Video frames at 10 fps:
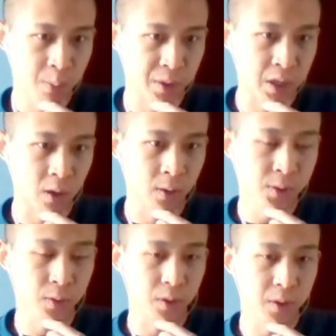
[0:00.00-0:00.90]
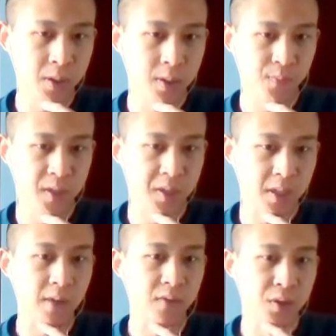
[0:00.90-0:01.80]
But he also looks to
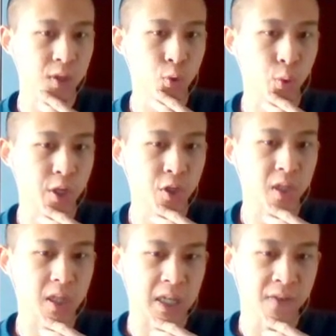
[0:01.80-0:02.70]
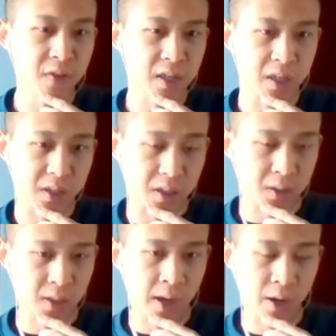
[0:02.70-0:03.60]
see if the situation even
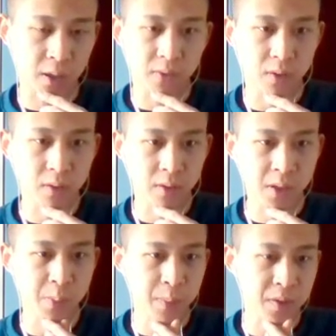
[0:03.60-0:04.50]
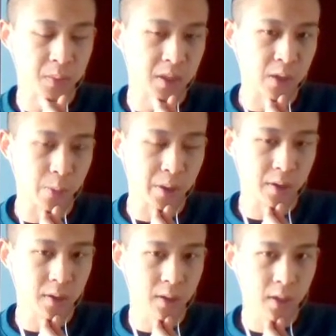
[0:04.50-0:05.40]
exists at a higher level. This might be something he
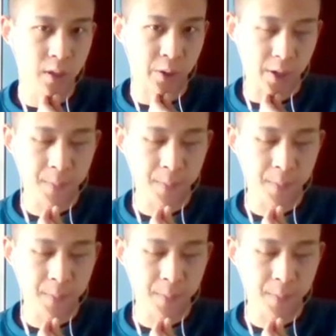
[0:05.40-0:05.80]
Okay.